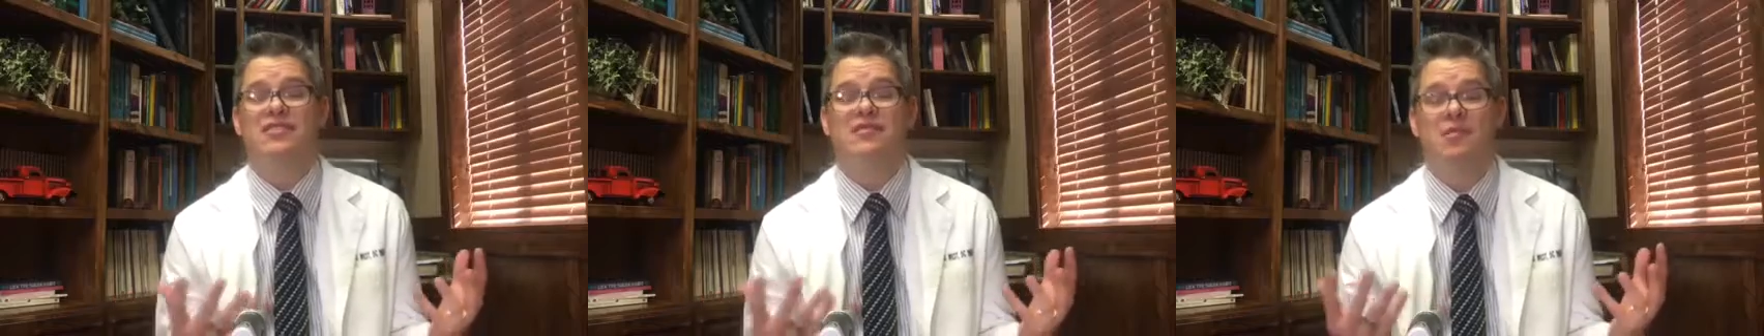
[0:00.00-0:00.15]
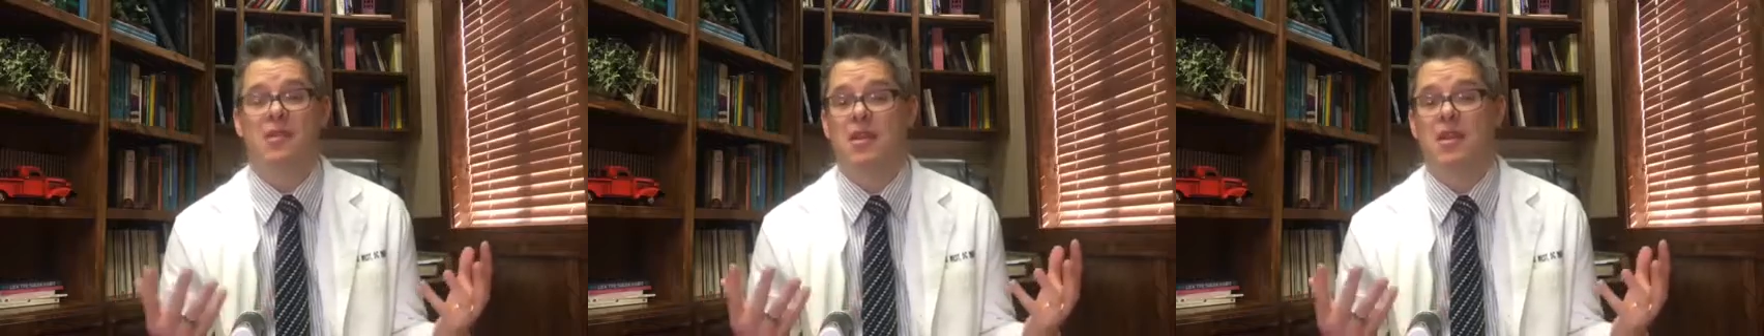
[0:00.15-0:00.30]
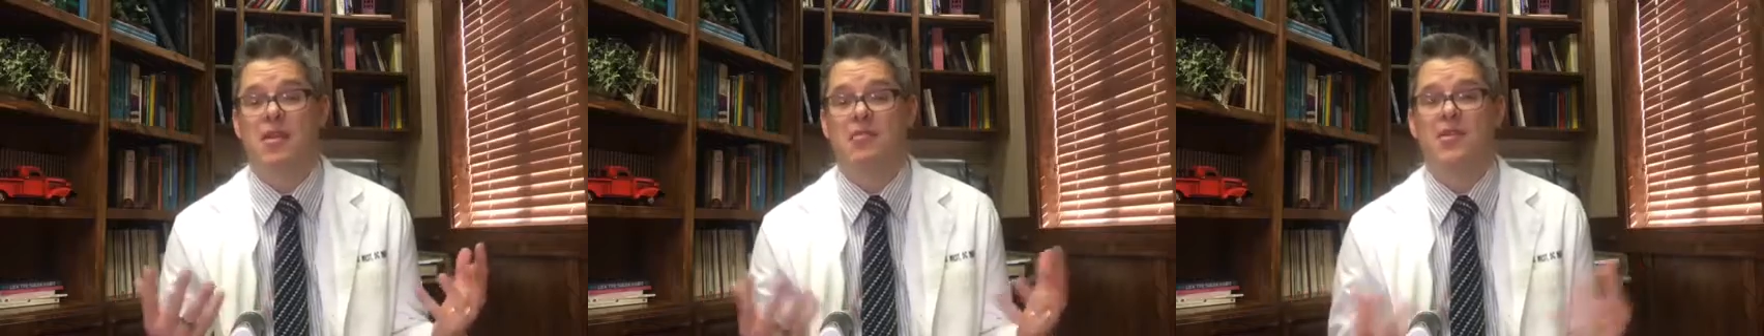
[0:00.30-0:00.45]

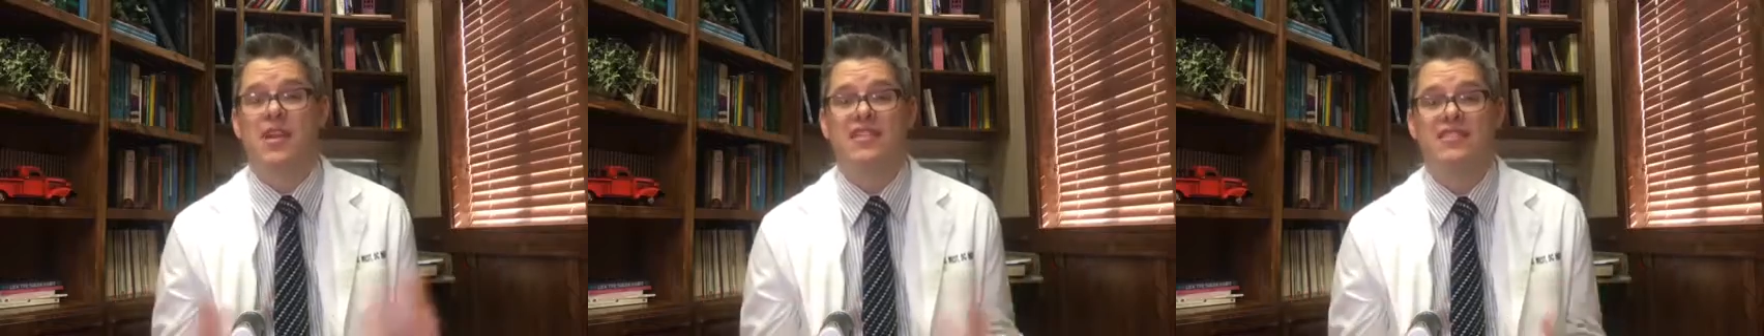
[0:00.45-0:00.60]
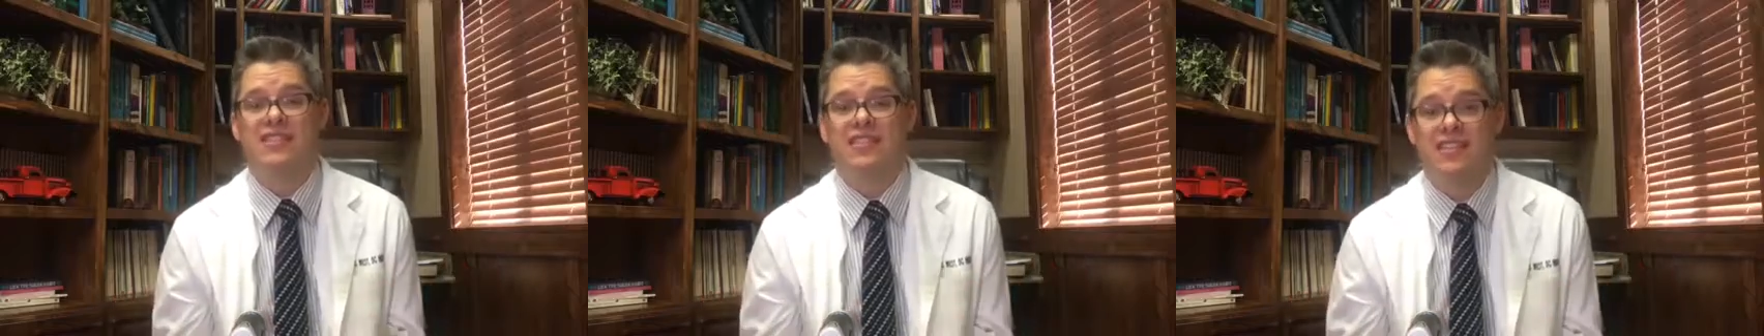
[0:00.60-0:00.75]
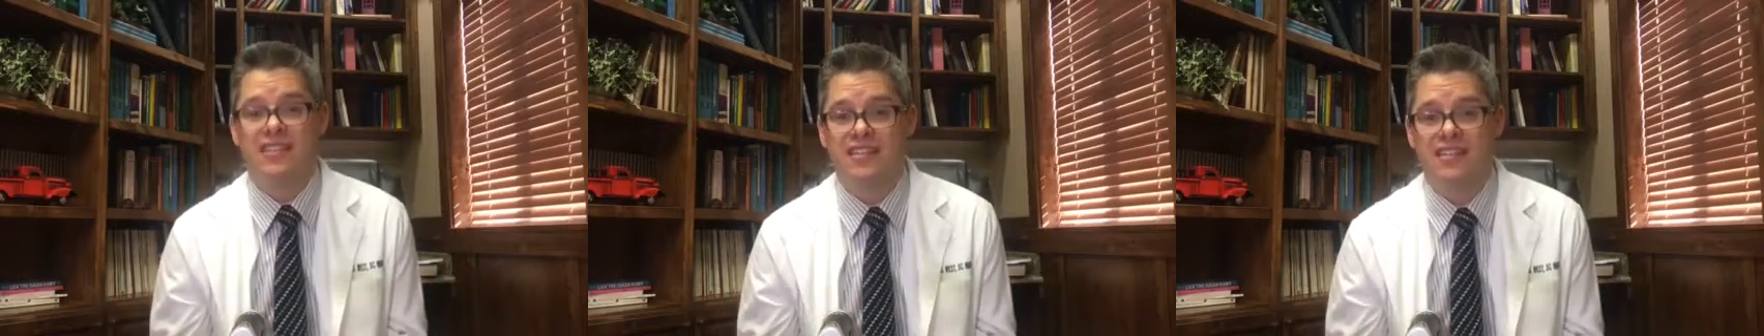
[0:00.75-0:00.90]
and they
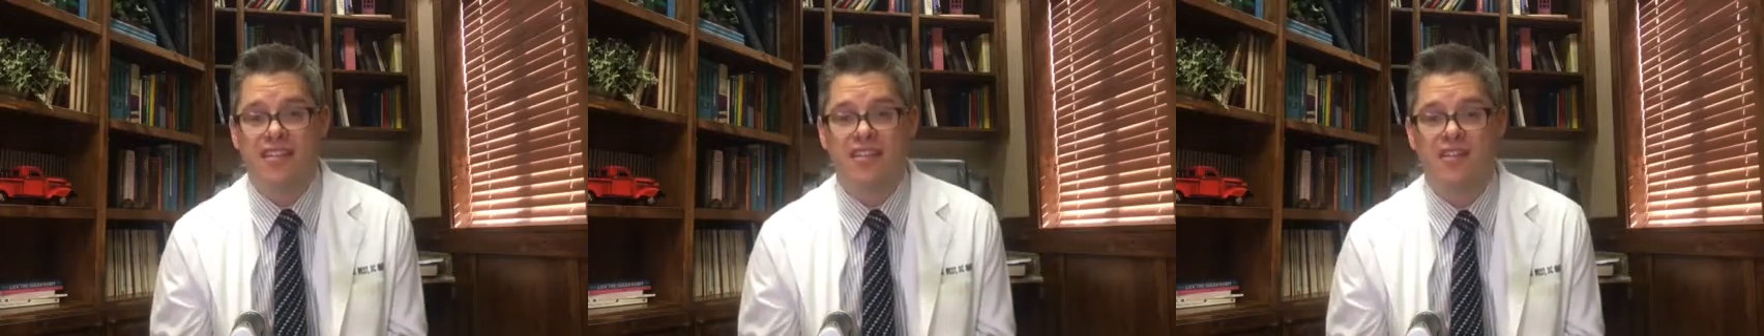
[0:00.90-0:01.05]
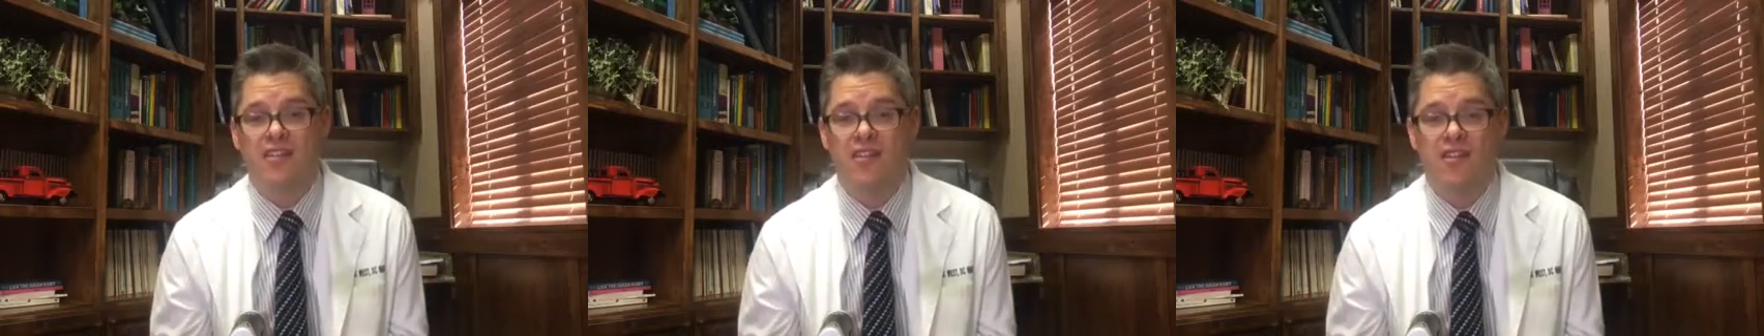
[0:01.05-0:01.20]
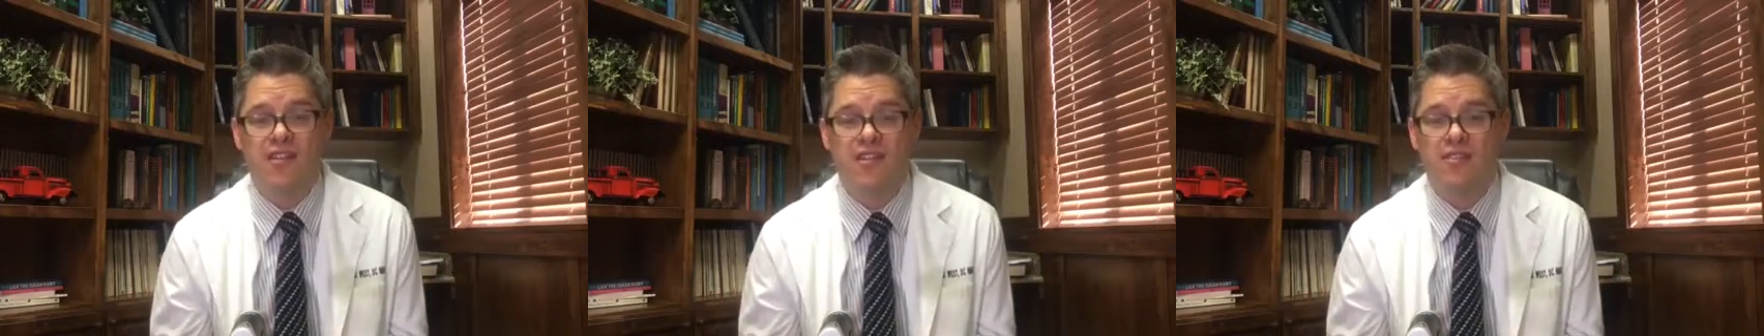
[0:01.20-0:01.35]
basically said,
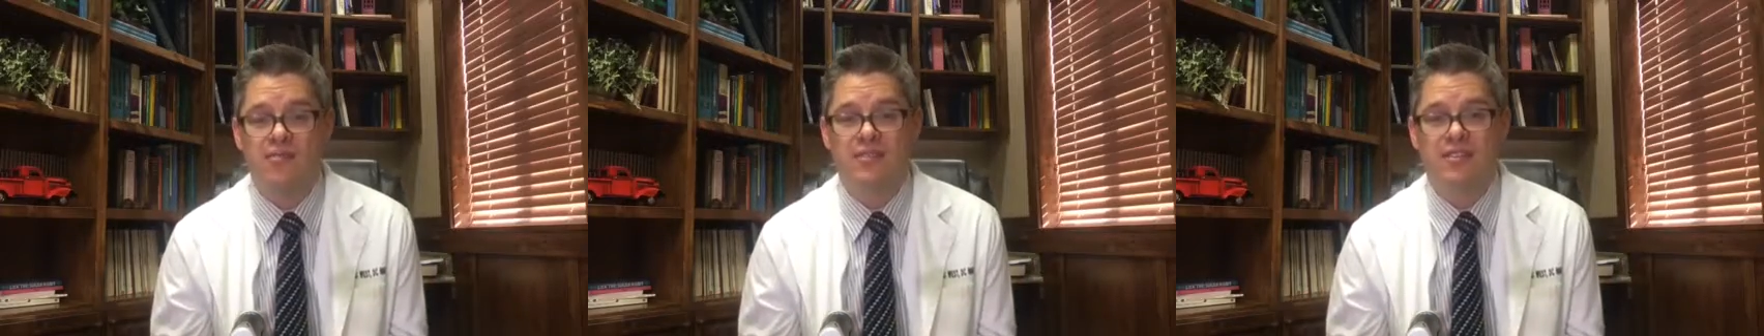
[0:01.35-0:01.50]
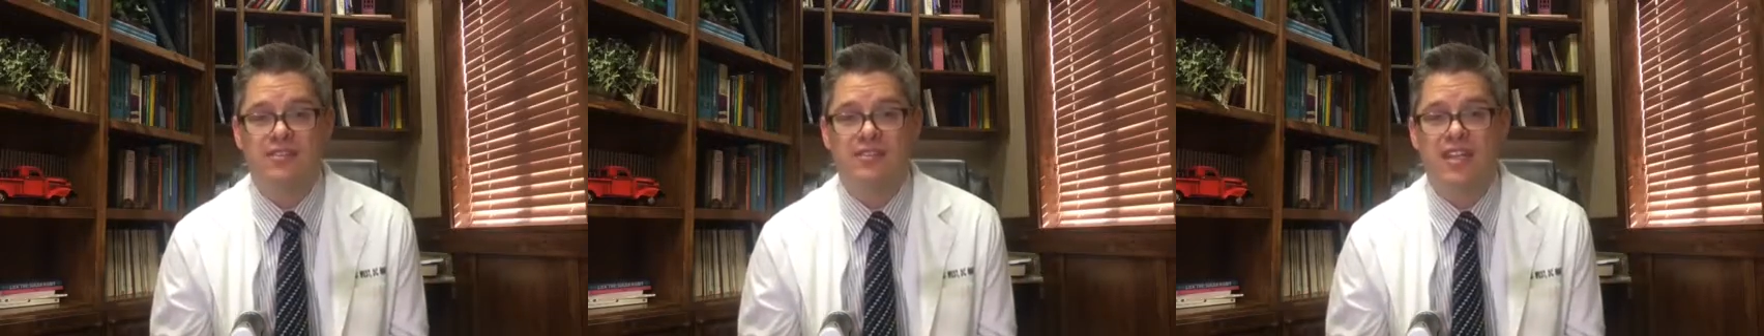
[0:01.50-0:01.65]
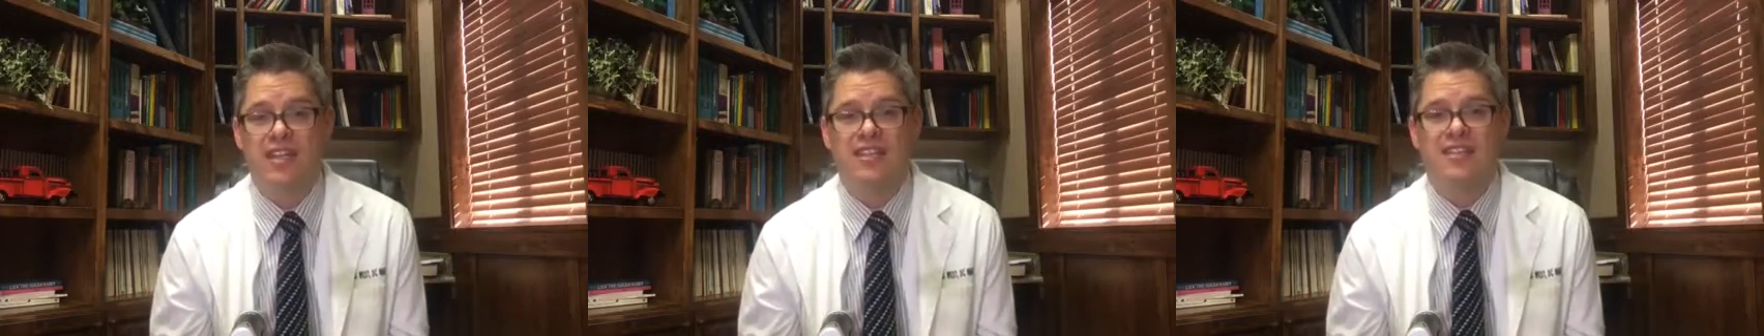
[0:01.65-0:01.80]
go
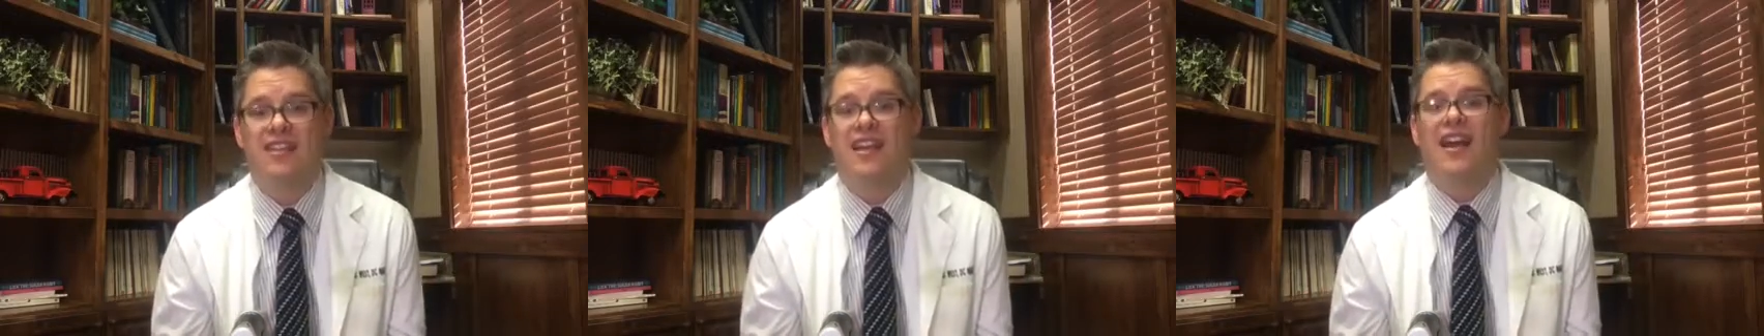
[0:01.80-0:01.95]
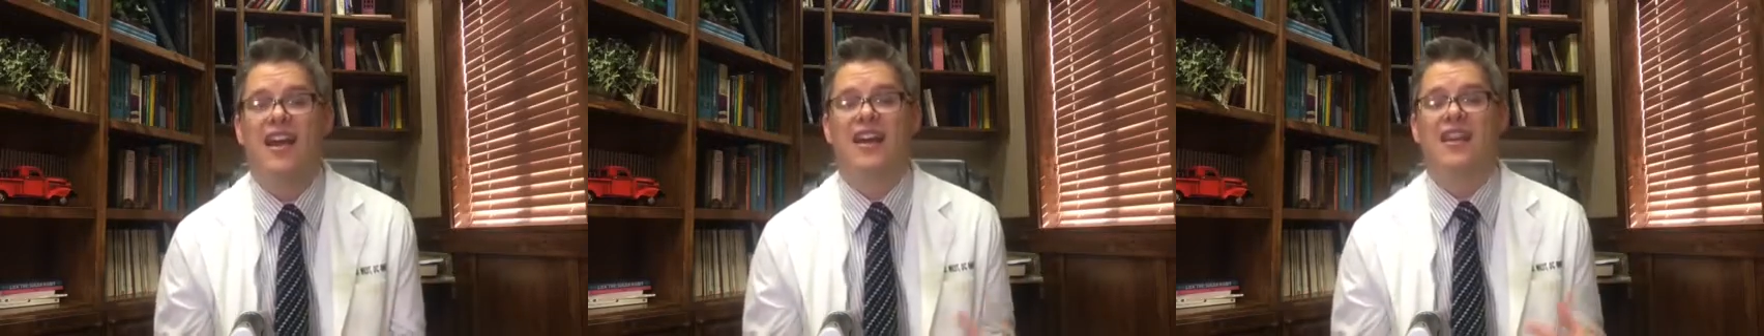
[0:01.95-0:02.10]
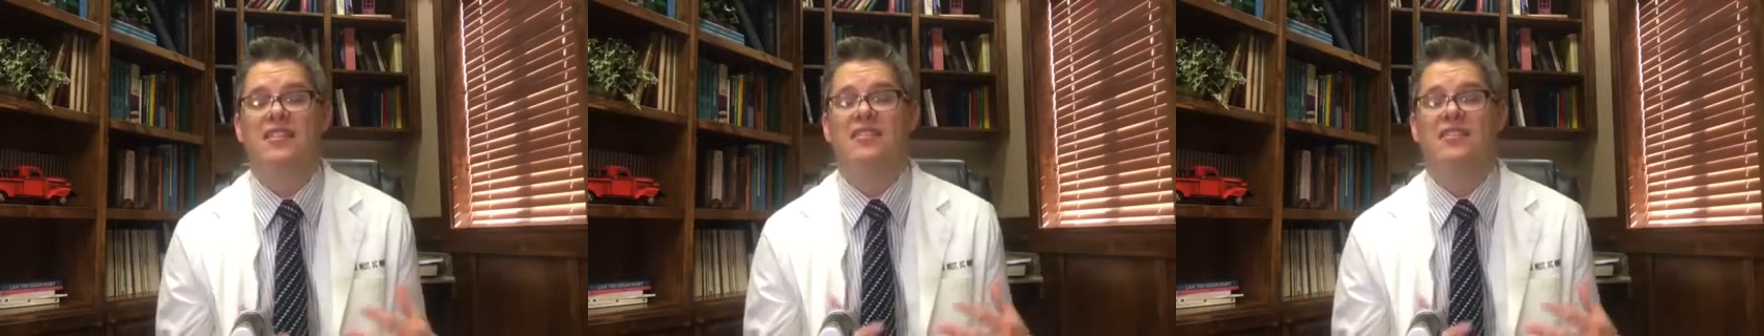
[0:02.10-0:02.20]
home and die."